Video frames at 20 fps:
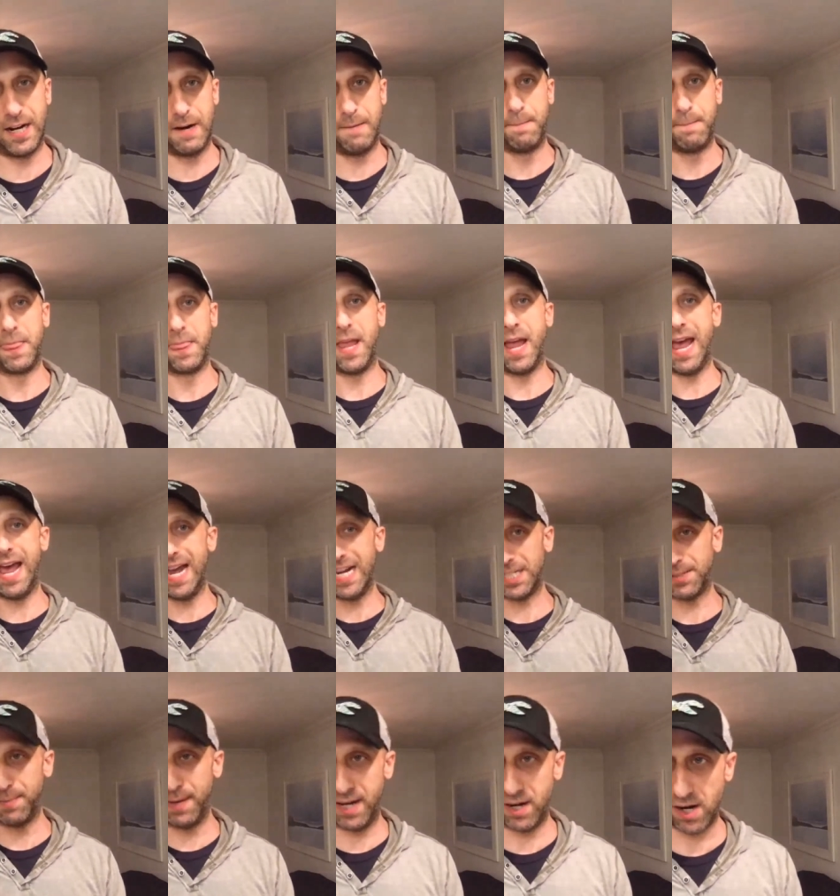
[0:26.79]
year,
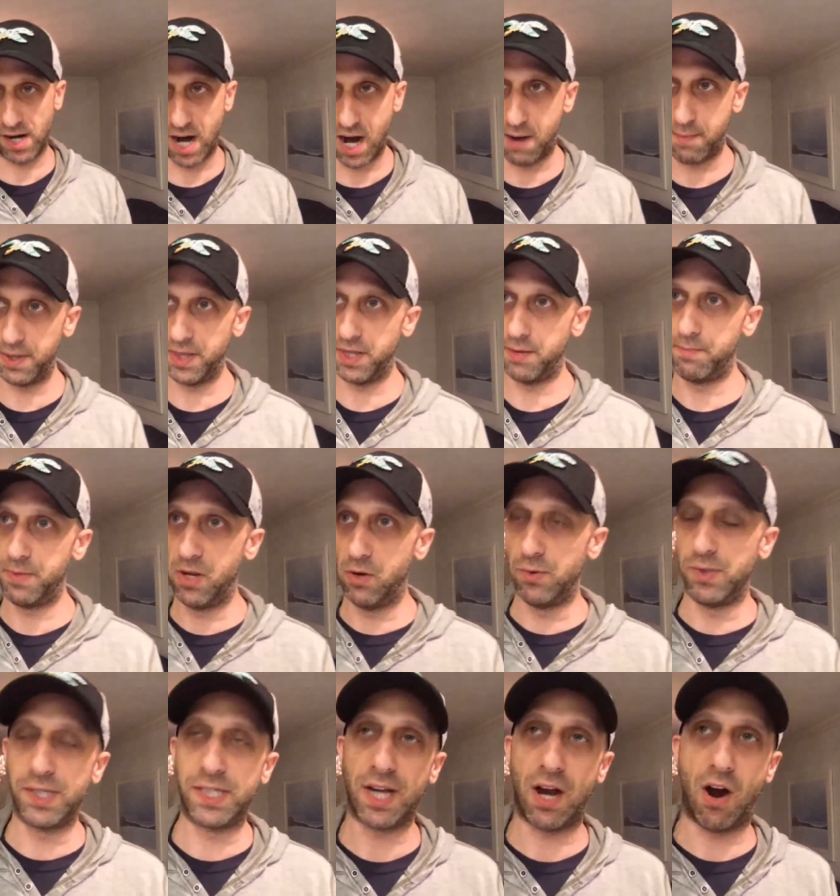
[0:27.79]
X Men are coming. The
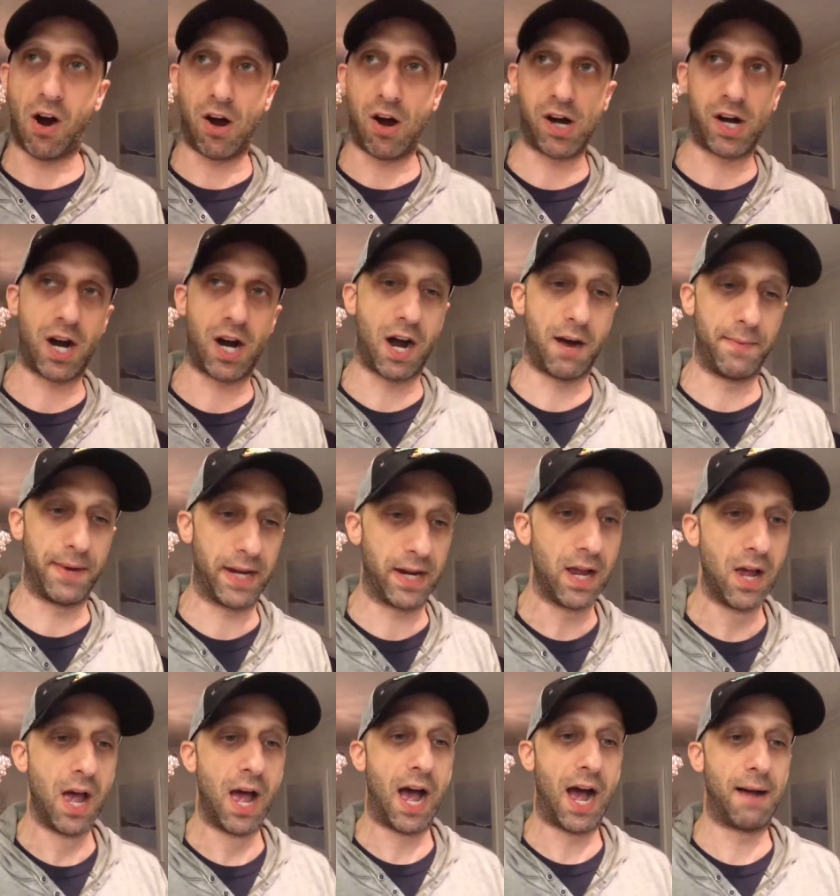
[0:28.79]
mutants are
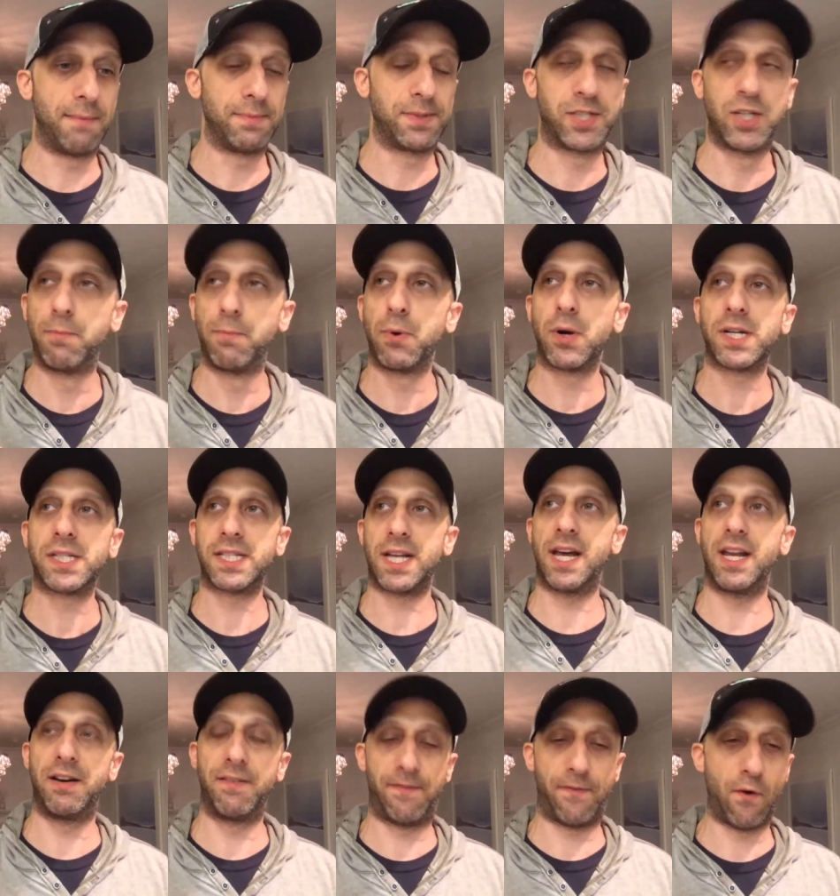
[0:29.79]
coming. I'm super
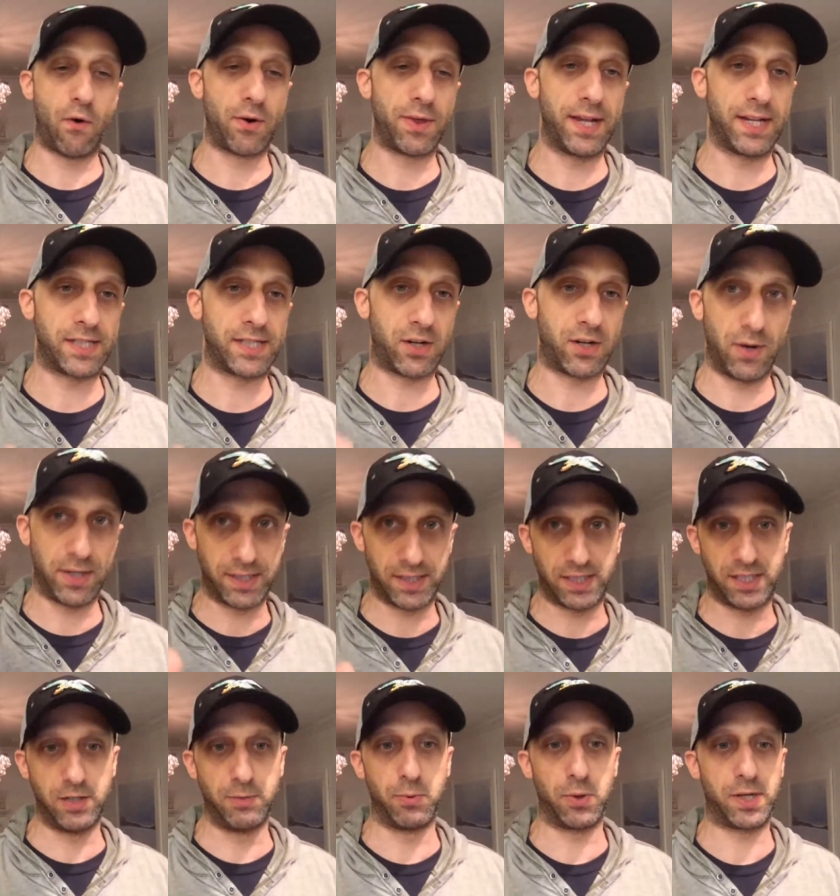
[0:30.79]
excited for this. Chris
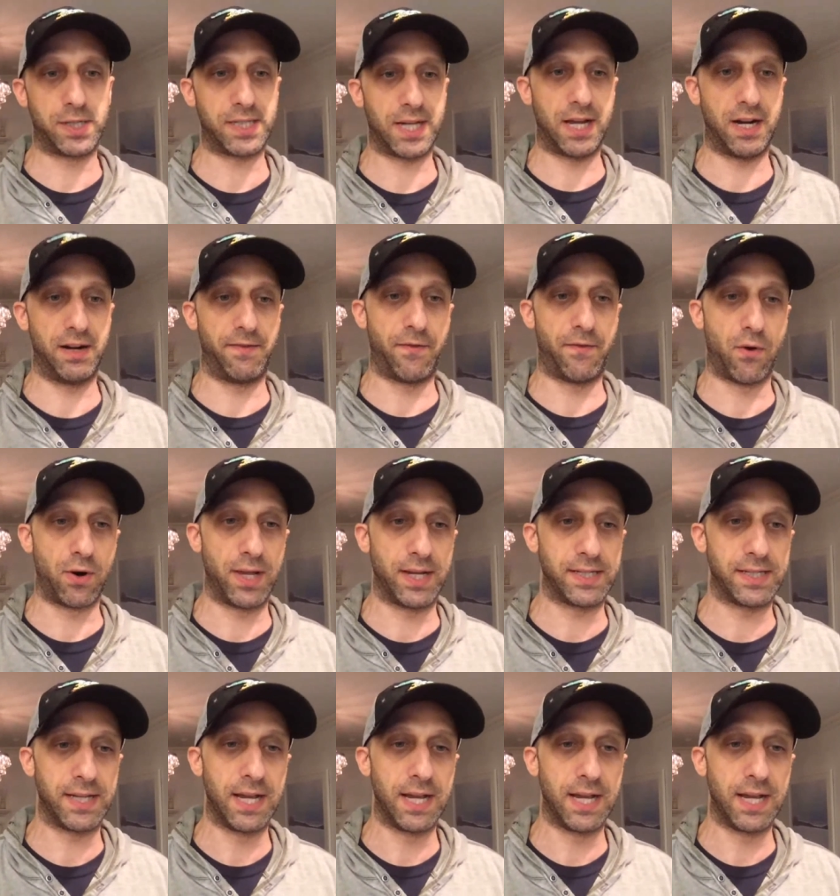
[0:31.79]
is super excited for